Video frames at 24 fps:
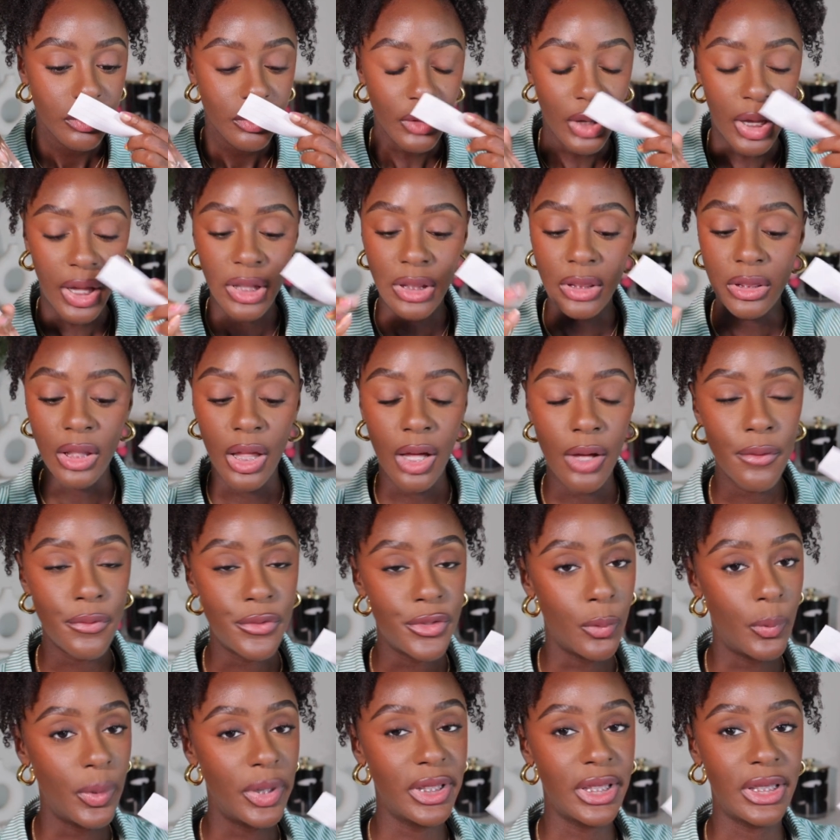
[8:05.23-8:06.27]
I love
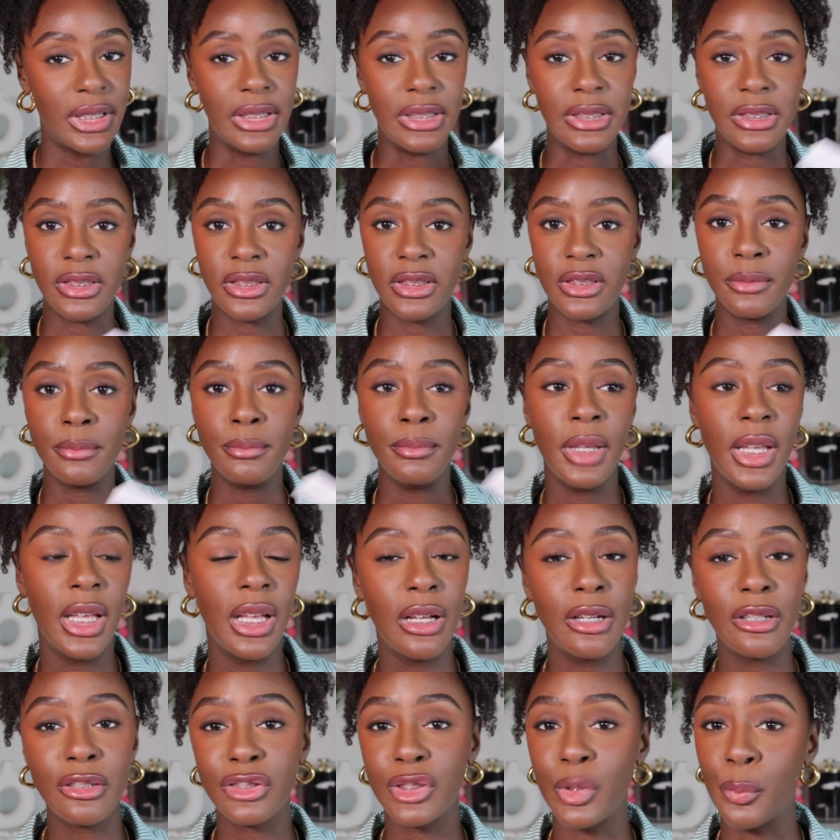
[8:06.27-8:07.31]
the way that it
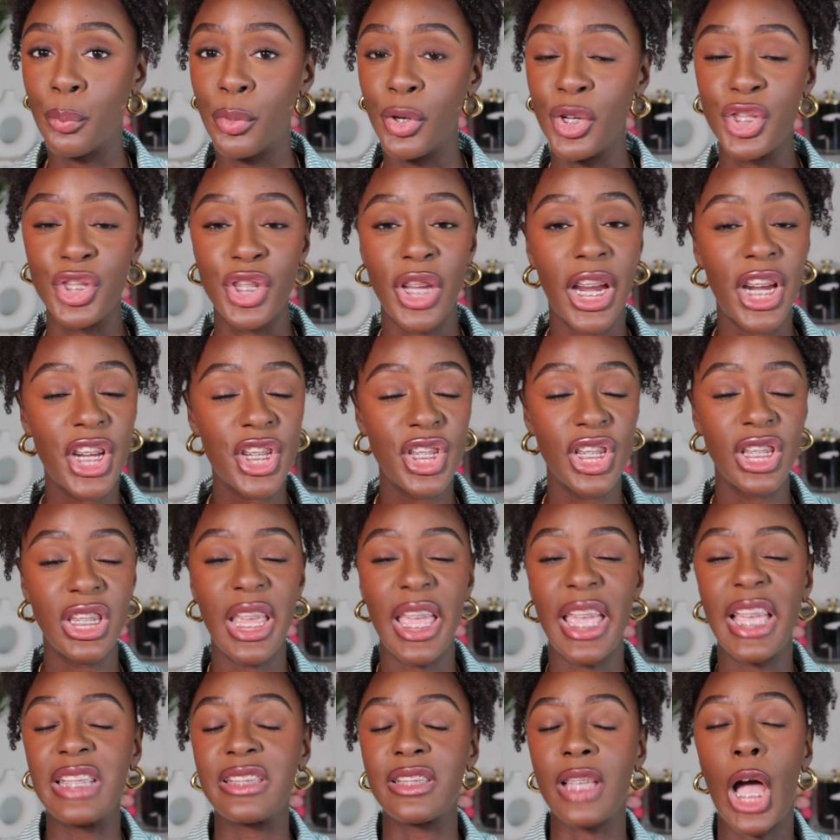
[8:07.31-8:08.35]
smells. The projection
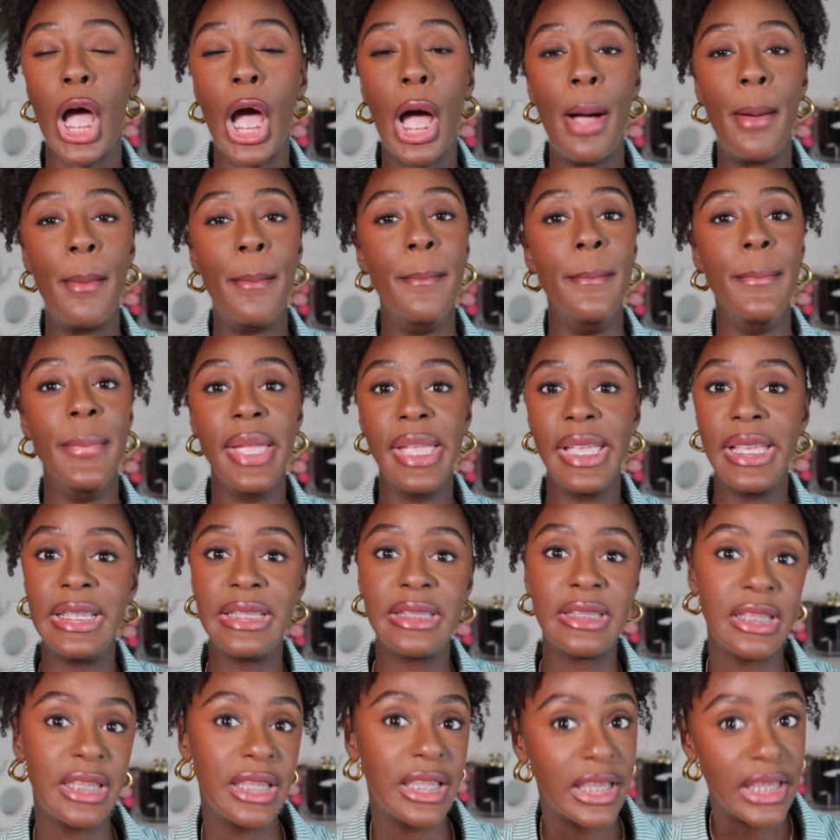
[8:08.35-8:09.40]
is
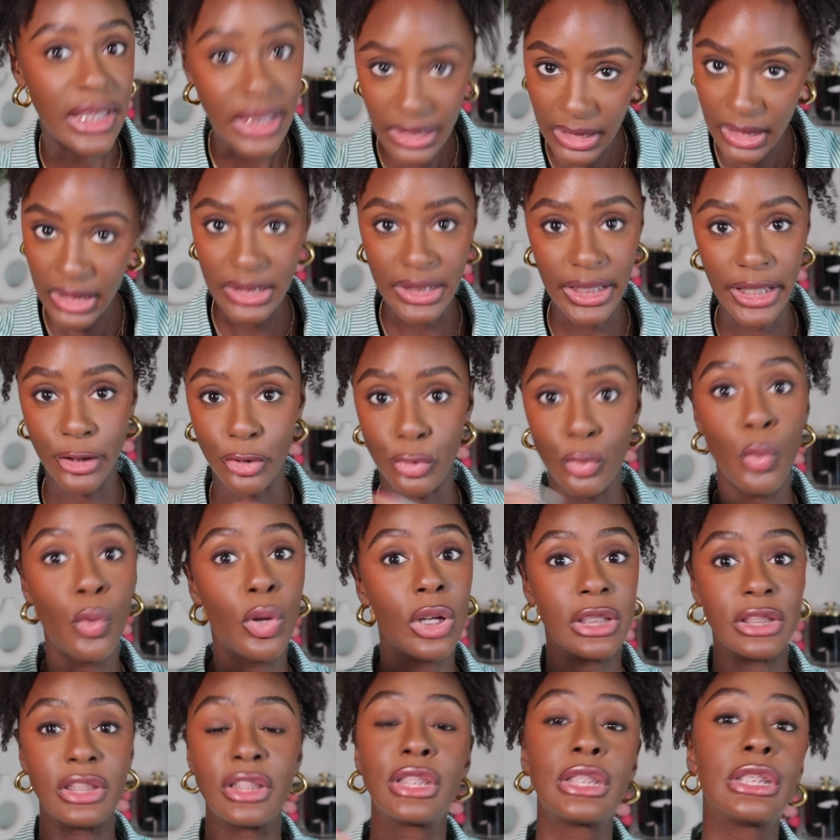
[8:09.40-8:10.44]
amazing. Like you
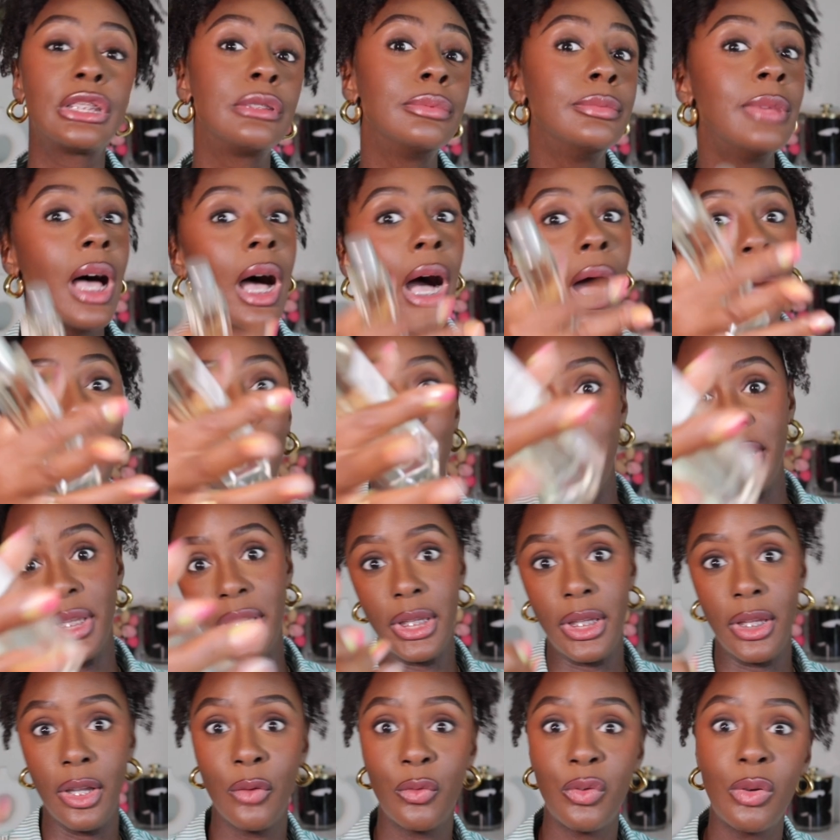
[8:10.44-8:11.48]
could smell
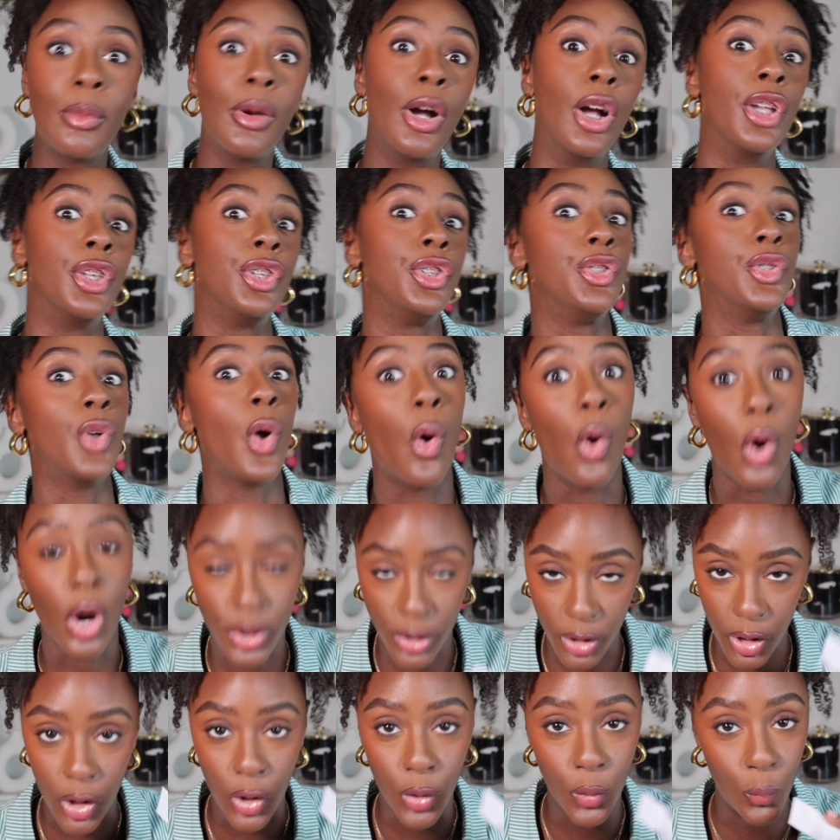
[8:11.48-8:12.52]
me from a yard
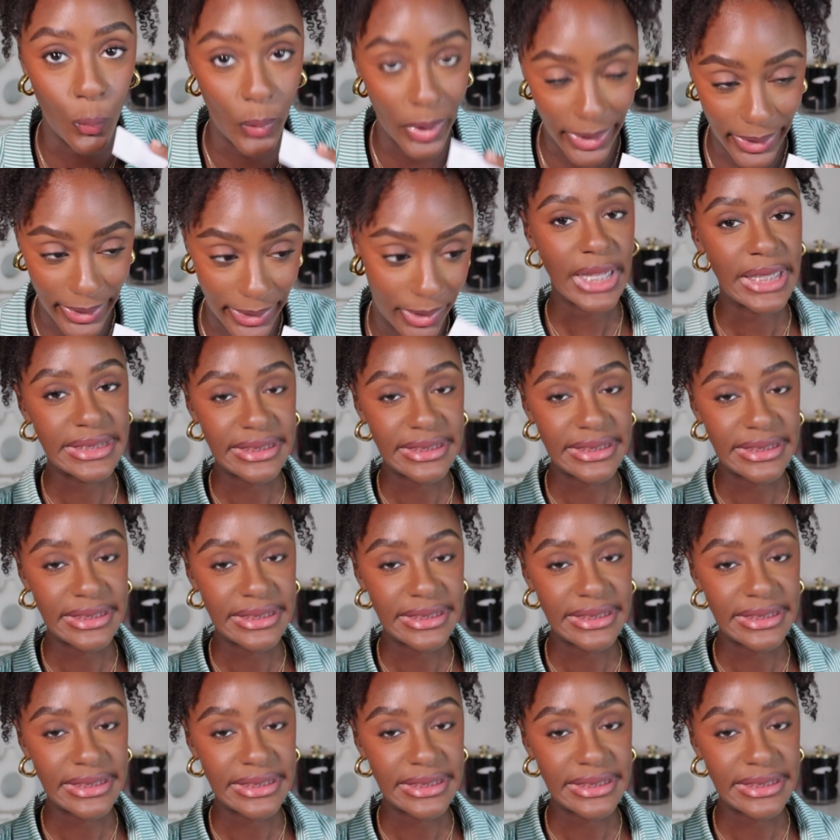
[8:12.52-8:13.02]
away.